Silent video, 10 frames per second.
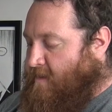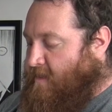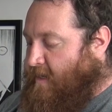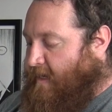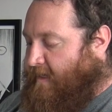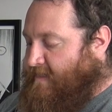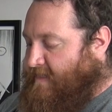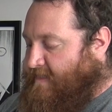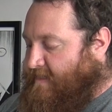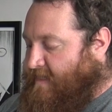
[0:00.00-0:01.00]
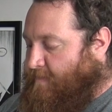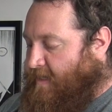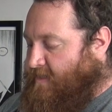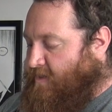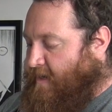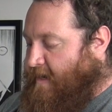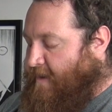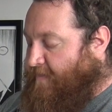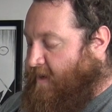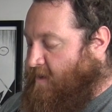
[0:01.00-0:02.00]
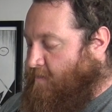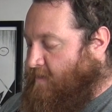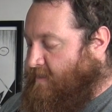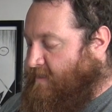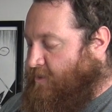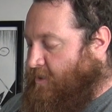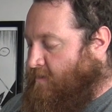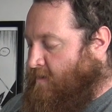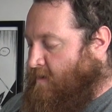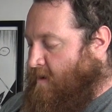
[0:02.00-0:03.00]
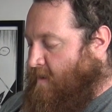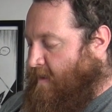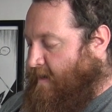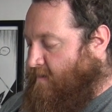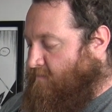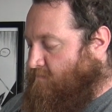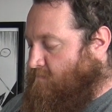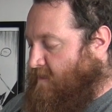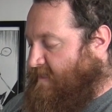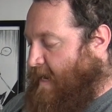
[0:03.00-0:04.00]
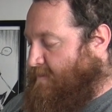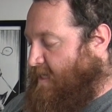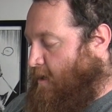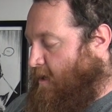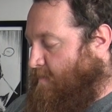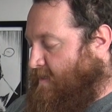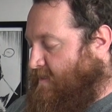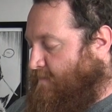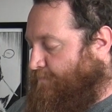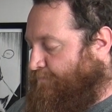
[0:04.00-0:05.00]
you get consistency because you get an FAQ decision that stops the arguments